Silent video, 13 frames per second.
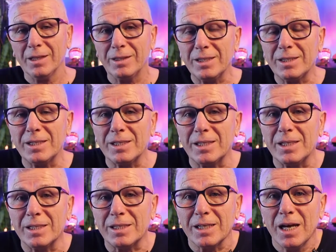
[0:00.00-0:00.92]
This is
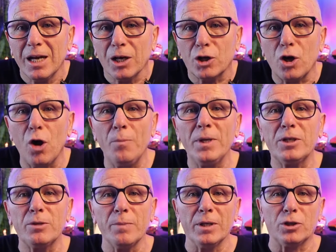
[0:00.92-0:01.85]
His
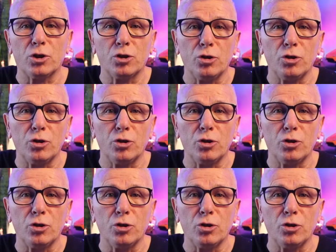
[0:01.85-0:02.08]
commitment